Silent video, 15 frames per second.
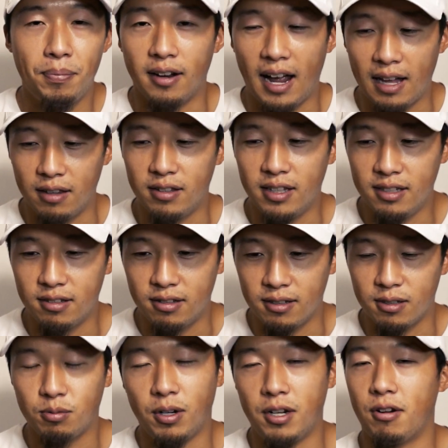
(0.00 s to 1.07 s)
But at
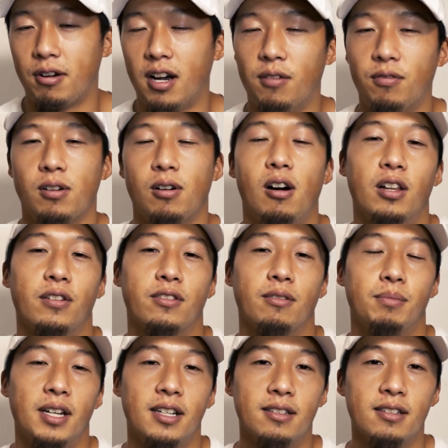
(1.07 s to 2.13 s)
least this way you're covering all of
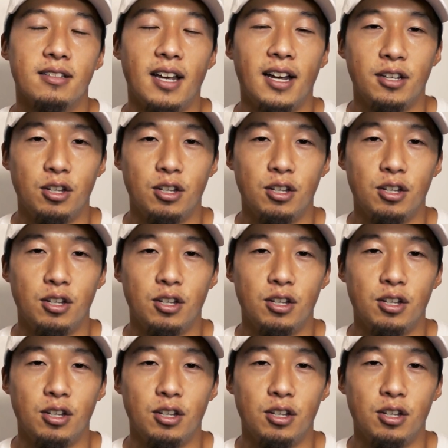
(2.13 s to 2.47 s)
your bases,